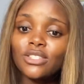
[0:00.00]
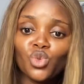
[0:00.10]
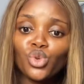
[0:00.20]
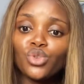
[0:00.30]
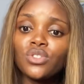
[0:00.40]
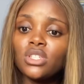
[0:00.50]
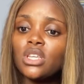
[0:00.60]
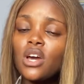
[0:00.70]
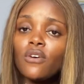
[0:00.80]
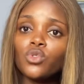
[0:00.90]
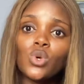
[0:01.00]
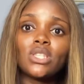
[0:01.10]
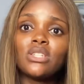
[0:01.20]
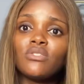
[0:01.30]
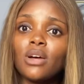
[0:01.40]
You're using
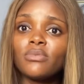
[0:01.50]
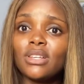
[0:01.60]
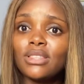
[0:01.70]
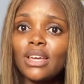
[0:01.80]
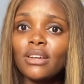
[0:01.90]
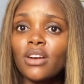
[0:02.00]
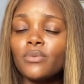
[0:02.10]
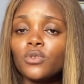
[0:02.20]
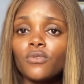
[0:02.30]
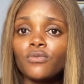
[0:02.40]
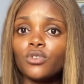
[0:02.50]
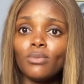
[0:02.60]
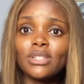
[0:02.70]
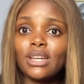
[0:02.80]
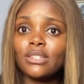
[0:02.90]
20 grams and 10 grams of
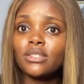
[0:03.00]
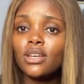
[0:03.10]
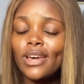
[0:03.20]
humectants,